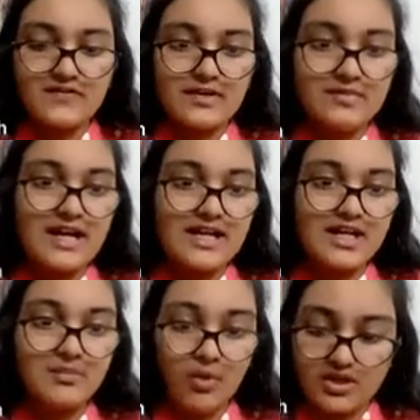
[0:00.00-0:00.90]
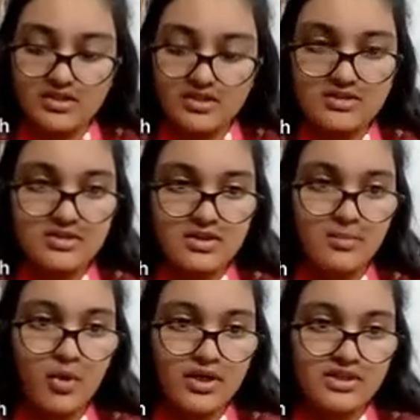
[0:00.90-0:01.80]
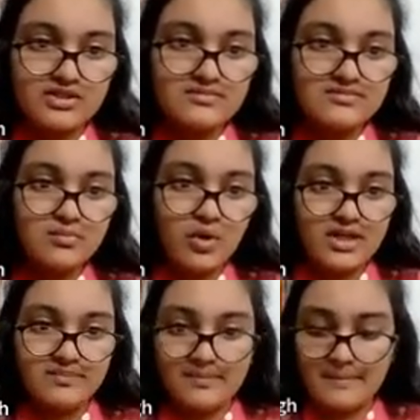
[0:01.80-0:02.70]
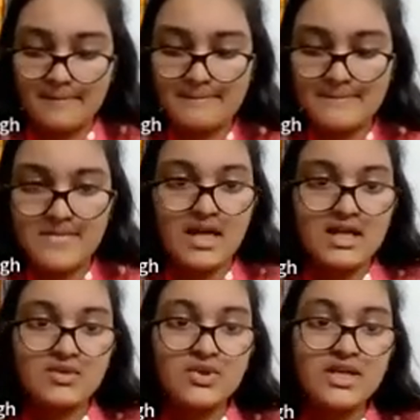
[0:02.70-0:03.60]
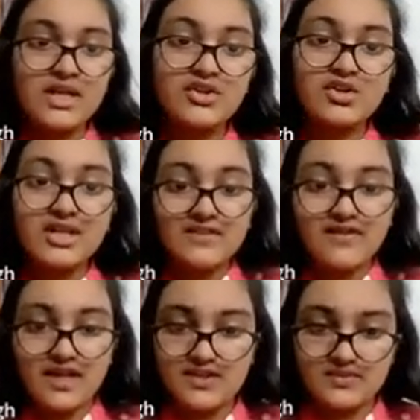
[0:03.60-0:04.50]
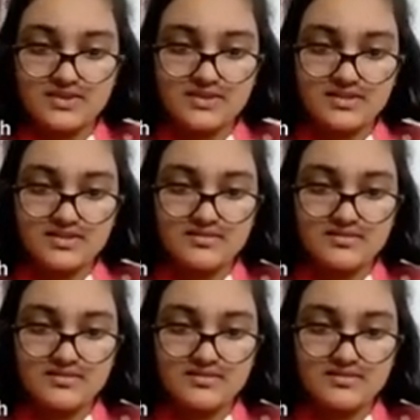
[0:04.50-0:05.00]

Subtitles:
We'll be adding a border, bottom. Now there are three values.